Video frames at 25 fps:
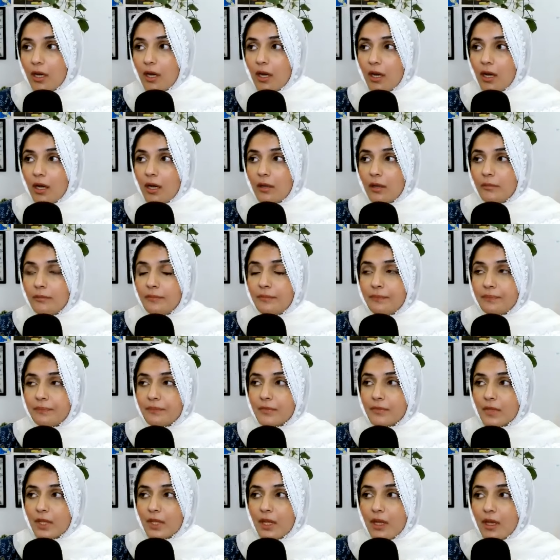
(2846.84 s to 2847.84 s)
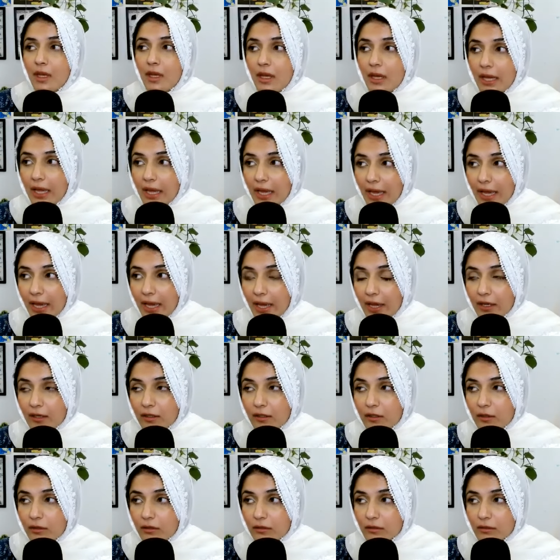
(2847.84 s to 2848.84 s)
um,
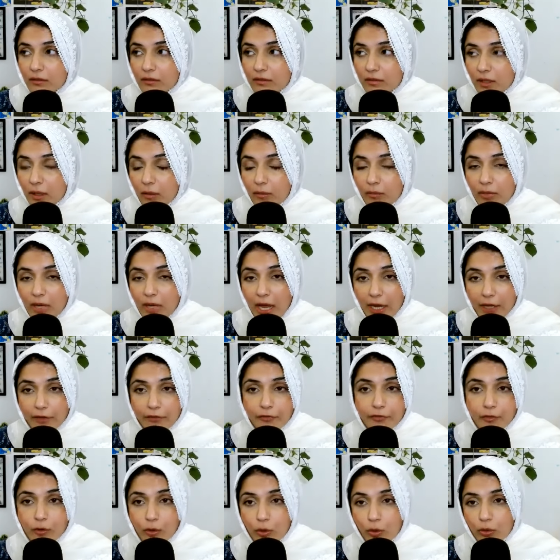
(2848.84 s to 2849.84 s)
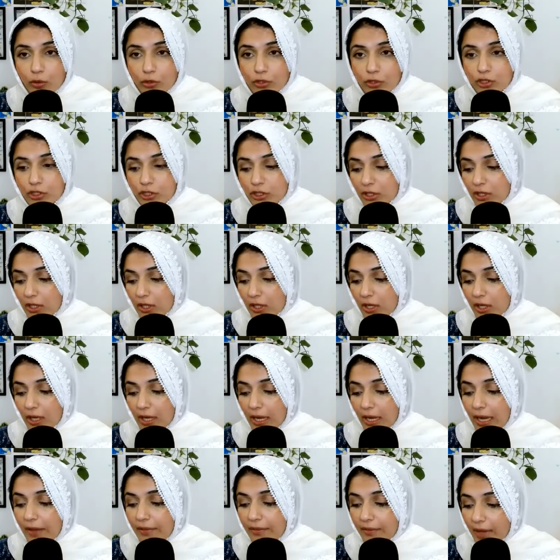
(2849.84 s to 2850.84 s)
and some life coach
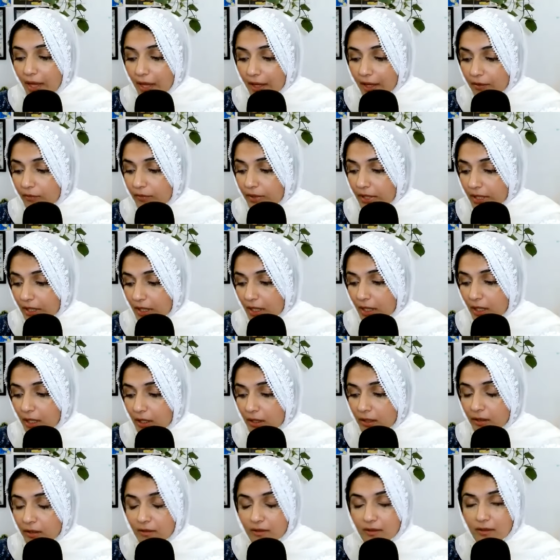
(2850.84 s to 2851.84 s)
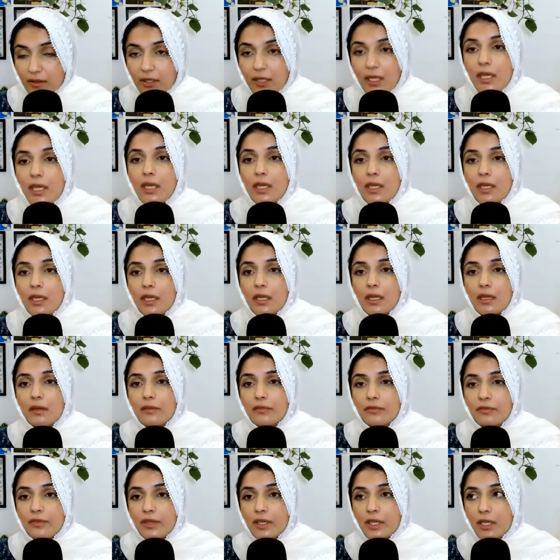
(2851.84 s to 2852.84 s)
and then we can see
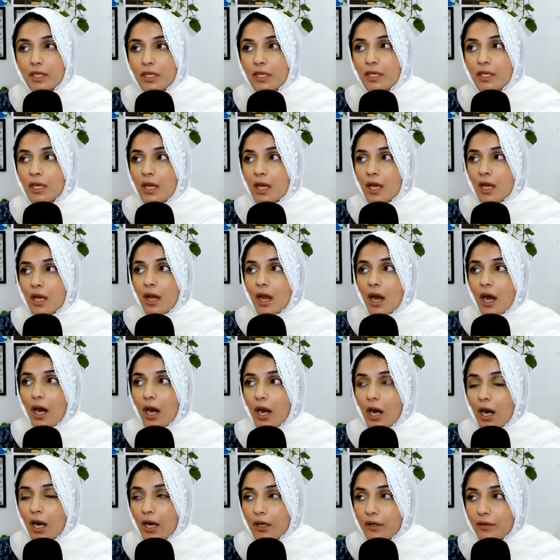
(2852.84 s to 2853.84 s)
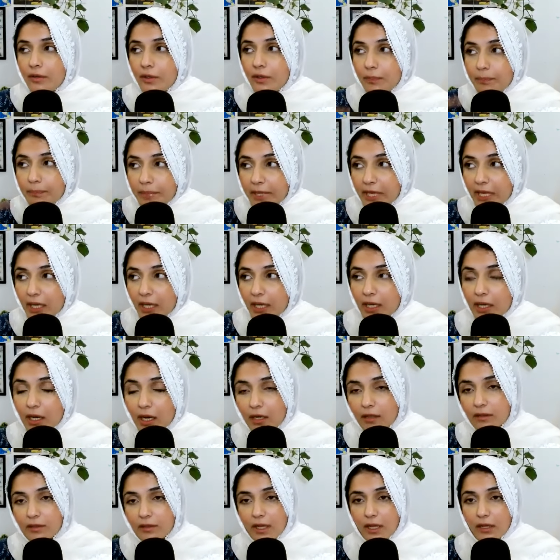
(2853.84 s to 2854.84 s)
if we are repeating
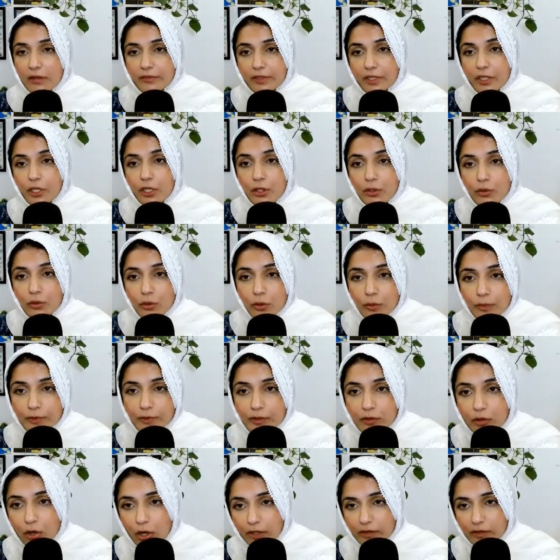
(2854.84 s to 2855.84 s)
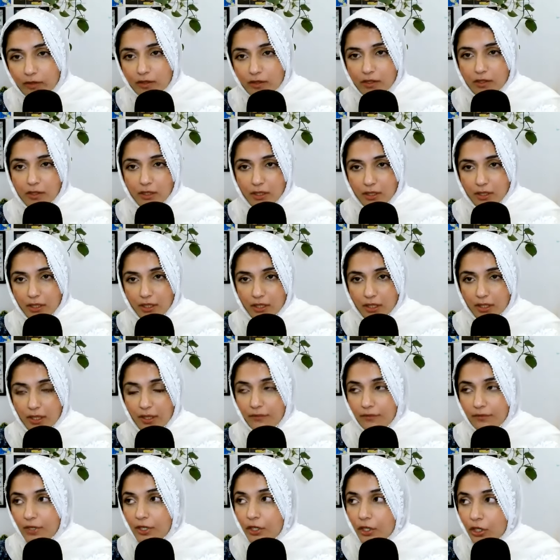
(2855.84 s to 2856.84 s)
ourselves in loops constantly
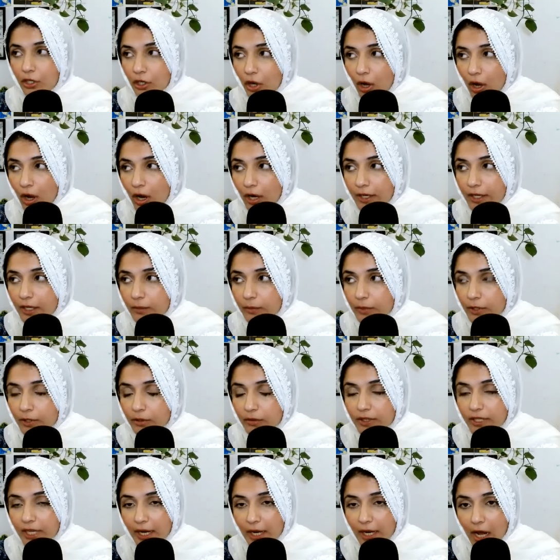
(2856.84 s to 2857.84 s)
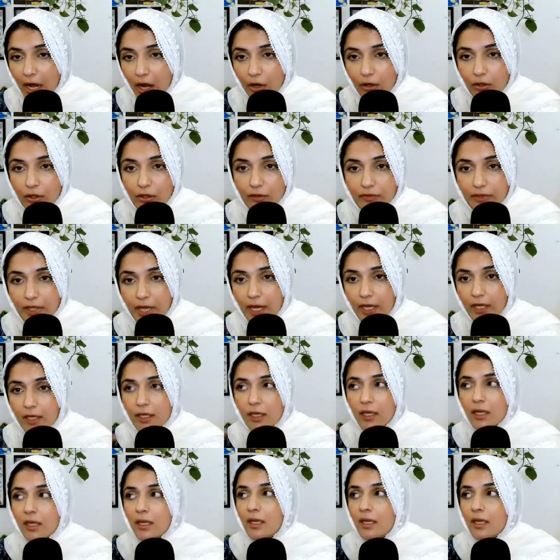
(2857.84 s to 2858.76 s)
and we're not able to get out of that